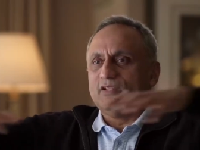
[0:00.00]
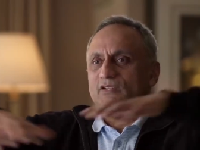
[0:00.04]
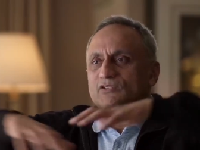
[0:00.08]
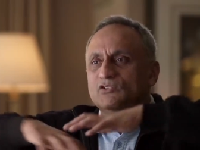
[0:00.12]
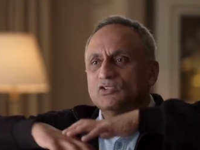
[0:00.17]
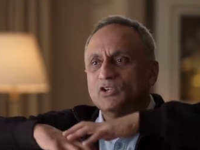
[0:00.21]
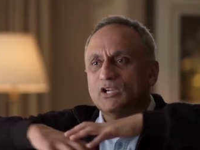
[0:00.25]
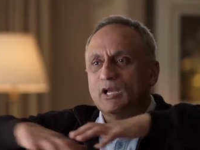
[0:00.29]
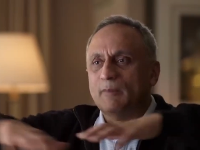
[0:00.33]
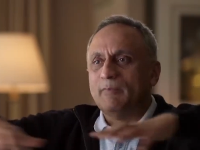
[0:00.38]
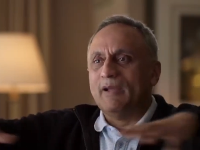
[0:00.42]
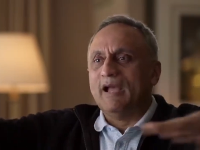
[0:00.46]
It
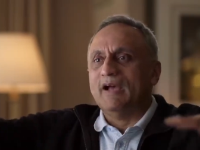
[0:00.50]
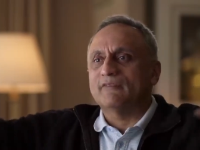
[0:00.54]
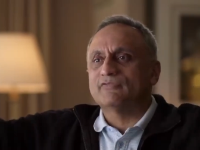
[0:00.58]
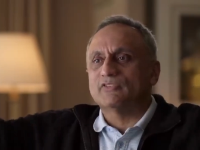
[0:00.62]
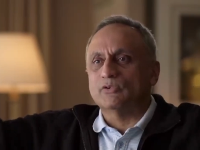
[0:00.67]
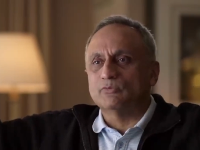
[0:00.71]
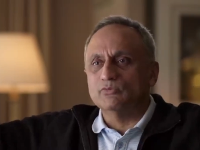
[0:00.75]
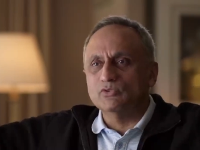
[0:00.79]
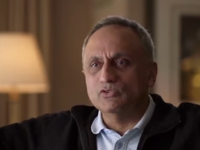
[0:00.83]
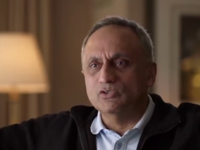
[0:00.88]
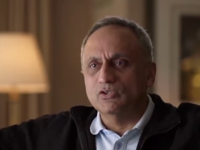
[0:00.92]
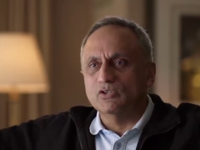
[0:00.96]
took up half
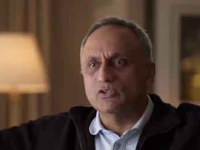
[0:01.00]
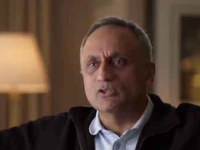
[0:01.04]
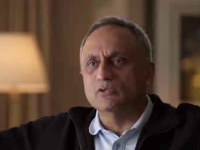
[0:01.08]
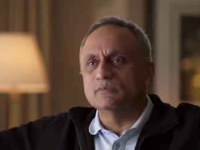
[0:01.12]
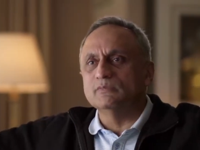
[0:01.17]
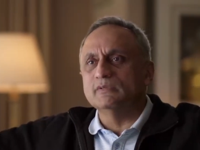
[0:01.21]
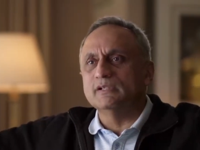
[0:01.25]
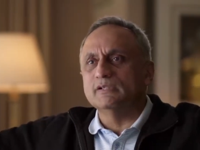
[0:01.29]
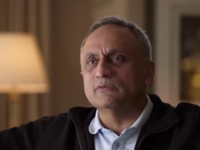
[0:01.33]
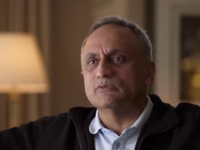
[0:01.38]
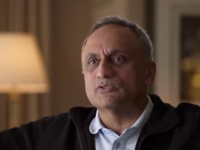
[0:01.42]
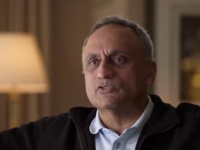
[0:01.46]
the
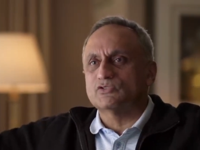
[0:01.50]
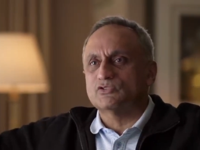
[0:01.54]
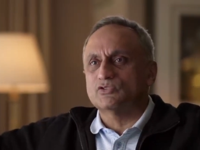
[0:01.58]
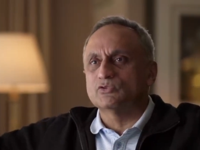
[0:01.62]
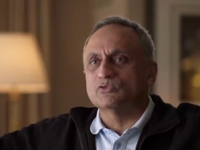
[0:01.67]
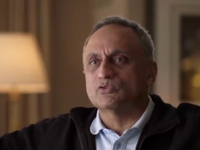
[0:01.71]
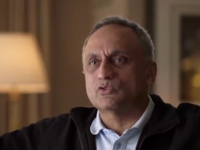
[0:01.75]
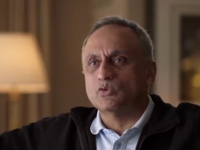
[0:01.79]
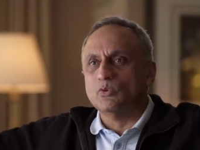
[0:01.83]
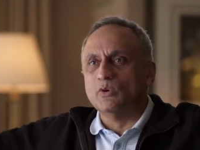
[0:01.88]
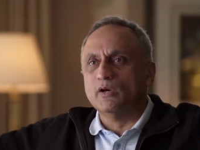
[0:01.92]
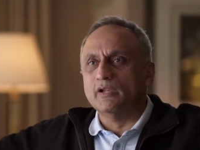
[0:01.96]
room, and it was
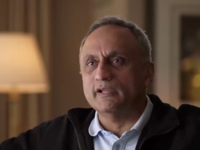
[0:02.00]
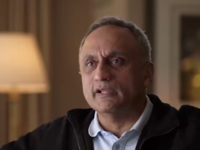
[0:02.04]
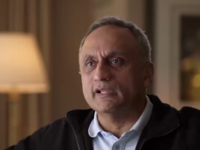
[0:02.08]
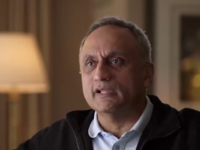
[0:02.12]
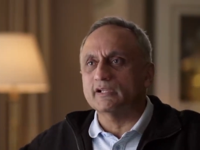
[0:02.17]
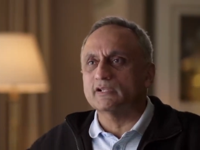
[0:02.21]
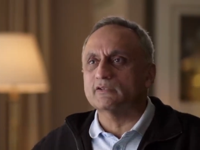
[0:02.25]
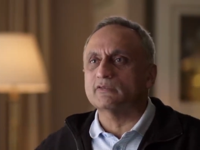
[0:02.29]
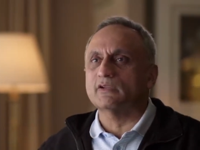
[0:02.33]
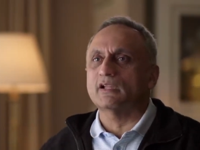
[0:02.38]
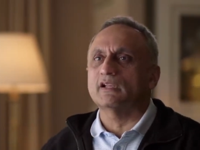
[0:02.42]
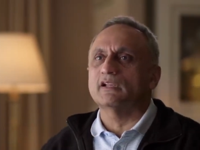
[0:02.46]

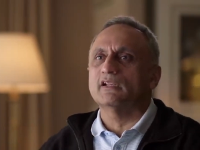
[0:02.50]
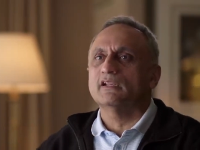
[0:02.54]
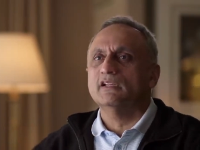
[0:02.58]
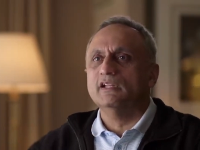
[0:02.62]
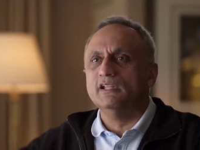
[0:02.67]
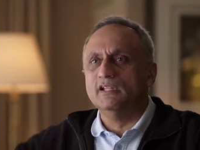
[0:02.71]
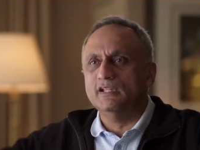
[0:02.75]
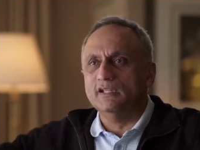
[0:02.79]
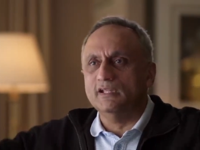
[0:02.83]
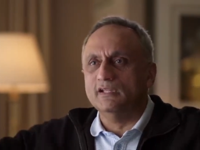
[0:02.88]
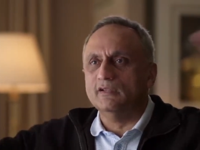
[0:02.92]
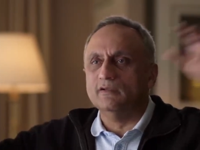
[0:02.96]
220, created
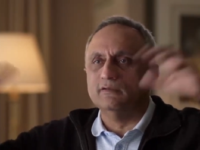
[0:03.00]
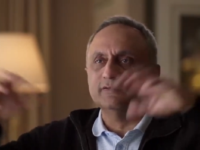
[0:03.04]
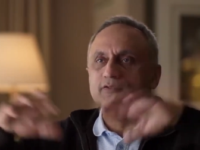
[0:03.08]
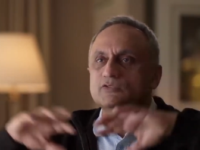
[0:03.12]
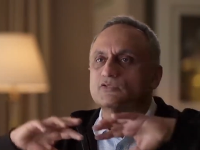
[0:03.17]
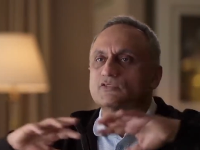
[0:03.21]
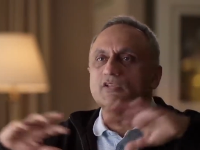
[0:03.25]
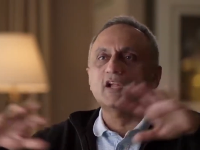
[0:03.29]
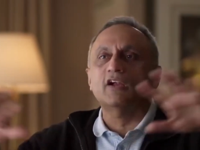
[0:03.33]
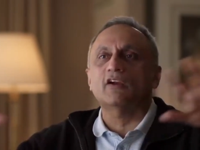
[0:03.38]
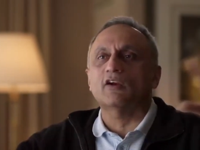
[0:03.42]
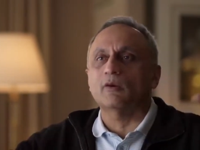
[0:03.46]
heat, it
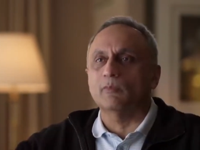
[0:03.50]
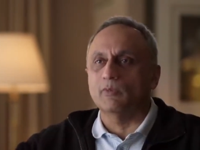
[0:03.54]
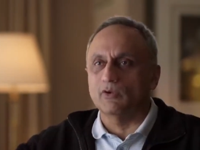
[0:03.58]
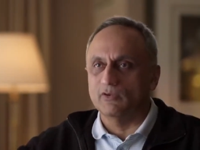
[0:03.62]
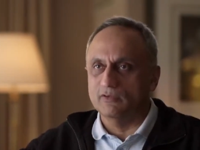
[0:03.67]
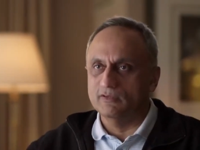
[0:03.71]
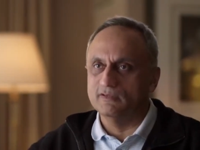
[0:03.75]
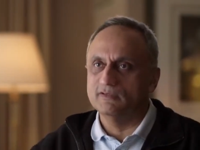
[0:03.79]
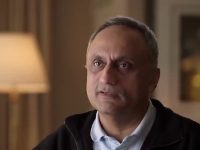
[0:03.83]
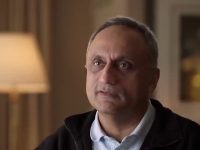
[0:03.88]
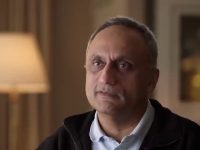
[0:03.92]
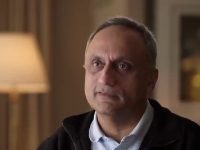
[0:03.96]
was
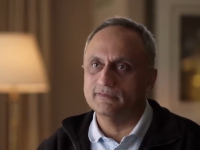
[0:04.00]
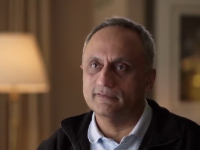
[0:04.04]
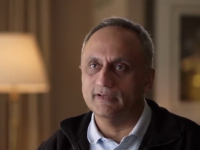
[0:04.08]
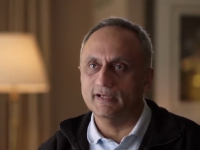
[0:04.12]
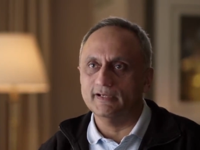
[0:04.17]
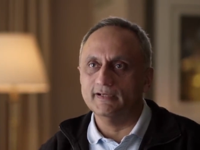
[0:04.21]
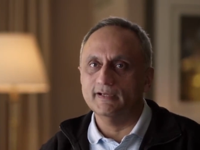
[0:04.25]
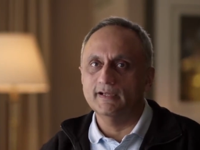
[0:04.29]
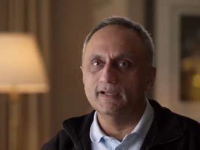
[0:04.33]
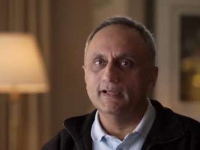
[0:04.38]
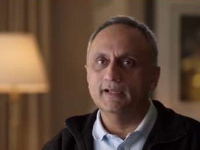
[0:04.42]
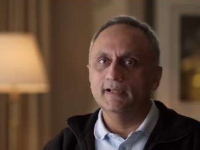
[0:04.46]
terrible,
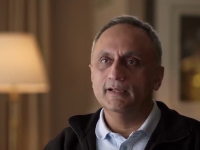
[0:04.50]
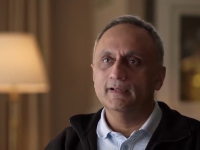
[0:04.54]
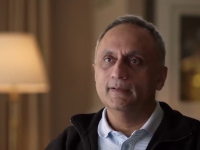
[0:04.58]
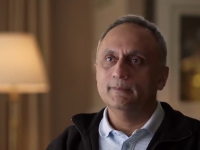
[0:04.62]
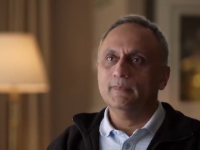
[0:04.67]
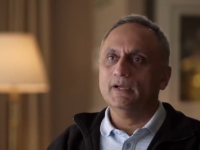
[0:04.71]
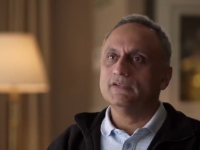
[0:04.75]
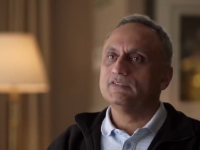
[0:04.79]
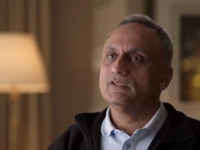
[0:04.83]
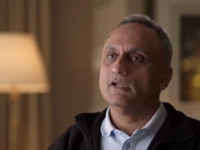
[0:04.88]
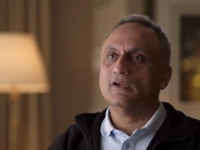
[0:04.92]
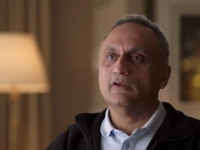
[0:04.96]
right?
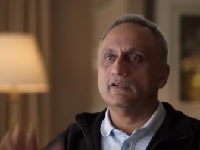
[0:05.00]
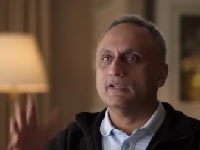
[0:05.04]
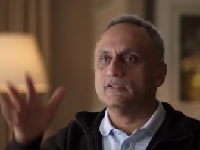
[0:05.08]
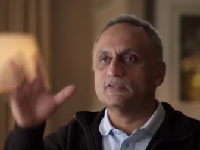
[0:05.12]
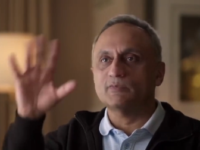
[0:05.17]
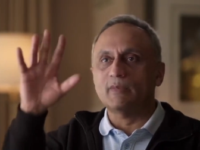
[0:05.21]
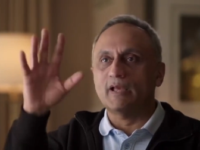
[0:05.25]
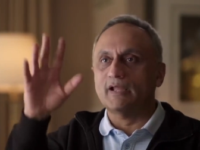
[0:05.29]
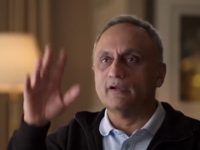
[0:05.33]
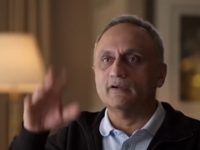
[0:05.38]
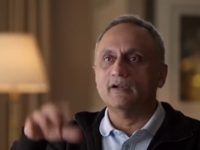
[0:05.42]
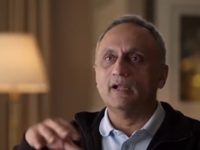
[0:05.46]
I said, no, it
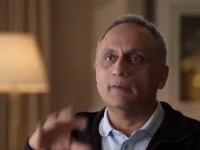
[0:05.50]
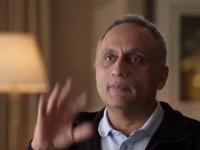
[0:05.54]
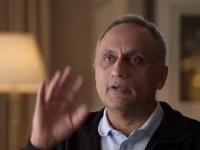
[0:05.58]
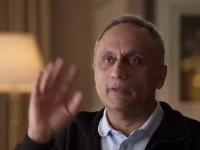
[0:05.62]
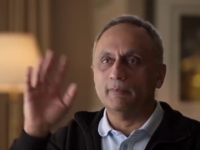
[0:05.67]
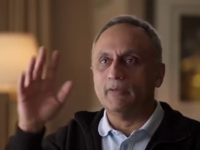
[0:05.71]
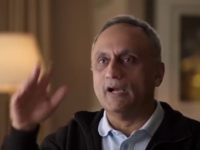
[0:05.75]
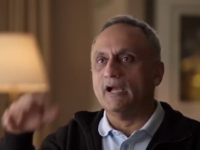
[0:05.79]
doesn't matter, I'm gonna